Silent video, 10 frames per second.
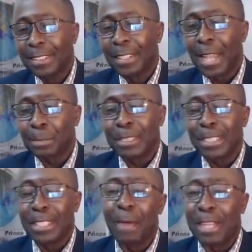Yes,
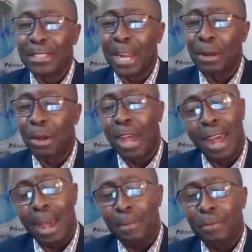Mr. Dauda Jallo, I'm
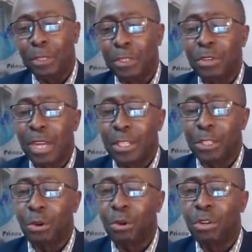happy for seeing you at the
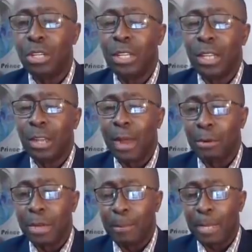show. While
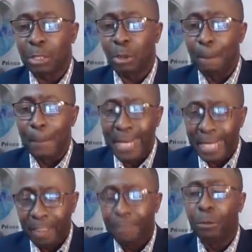we play some
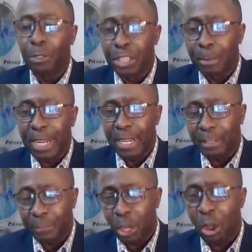meaningful Jimmy
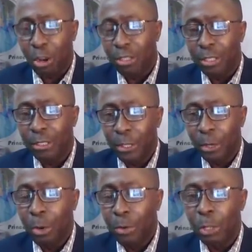Cliff song,
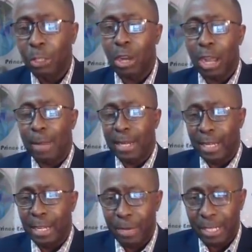where we go talk about the
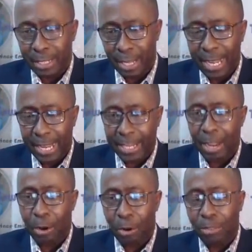lyrics later
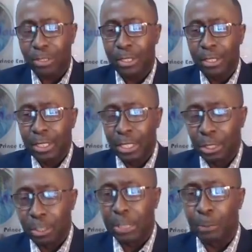on
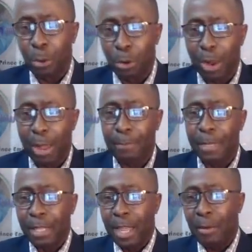into this program,
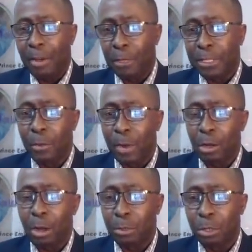I want to say
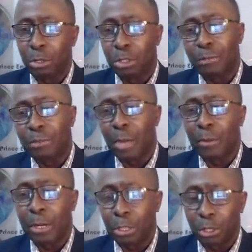welcome to those of you
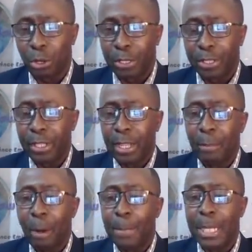who don't join.
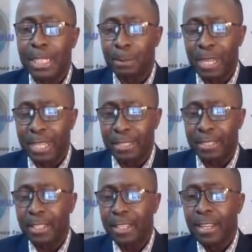But please,
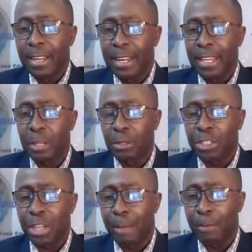please, click your
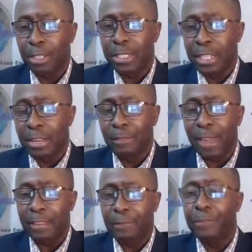share button,
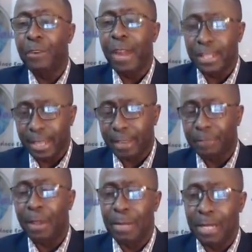invite friends and
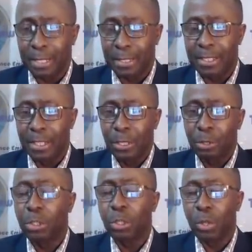families.
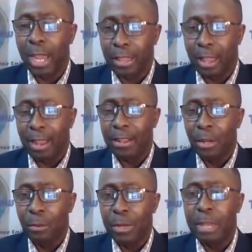So together,
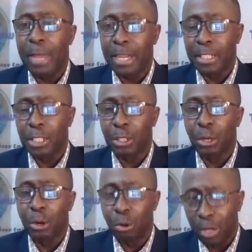we can make this
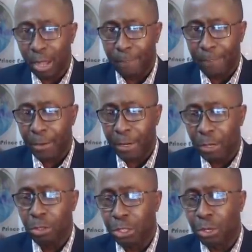show a very
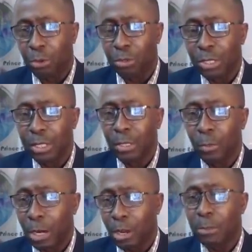good show.
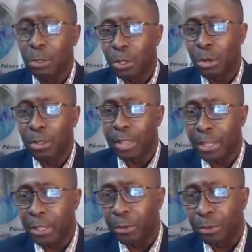Welcome to you all.
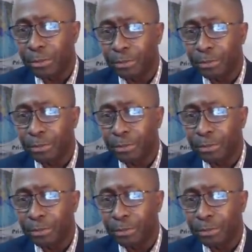Thank you.